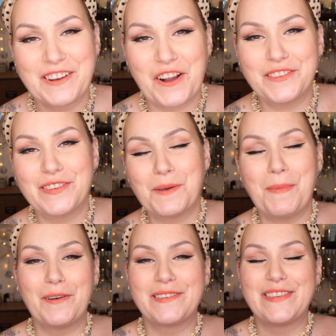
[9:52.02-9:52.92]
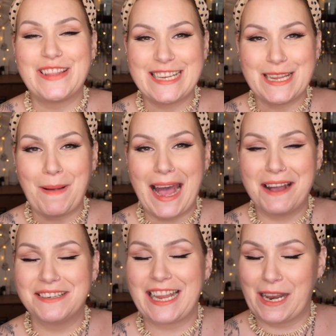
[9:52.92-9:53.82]
The cost of the box is £30
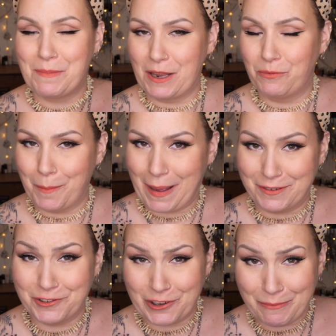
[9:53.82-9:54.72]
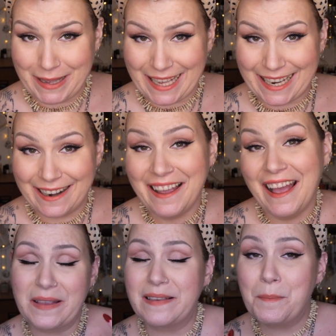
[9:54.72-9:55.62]
and I paid £1 shipping.
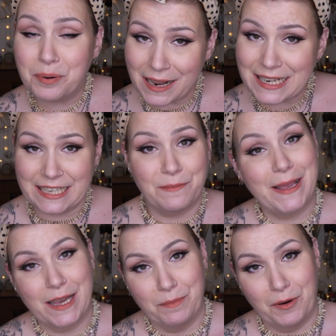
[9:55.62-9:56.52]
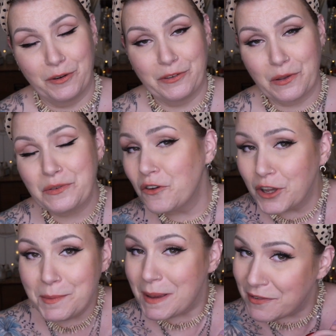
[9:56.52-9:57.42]
It's a branded makeup box, so it's not
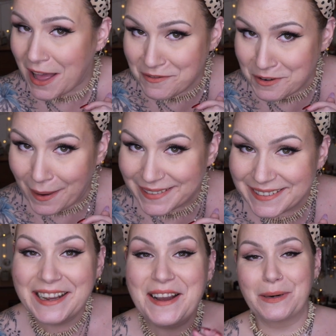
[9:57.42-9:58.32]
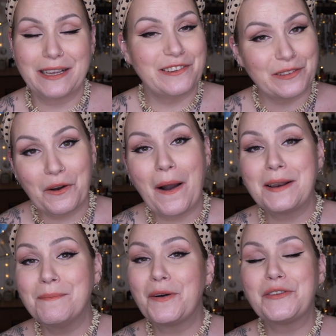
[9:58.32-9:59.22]
going to be for everyone, but I just thought I'd
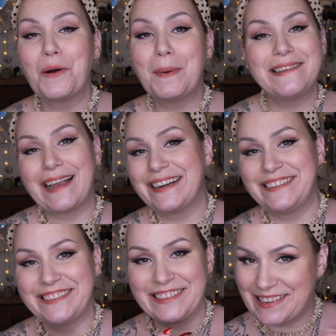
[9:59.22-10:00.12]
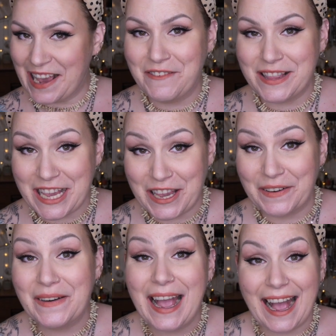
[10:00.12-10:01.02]
unbox it on my channel to share with
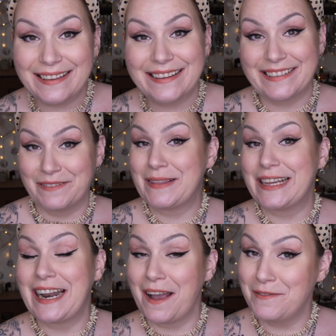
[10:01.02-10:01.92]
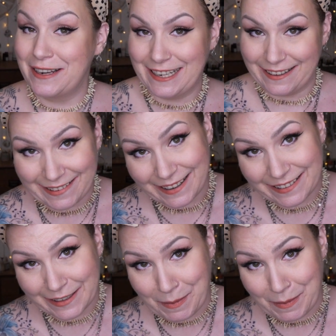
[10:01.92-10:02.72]
you as it's something I'm really excited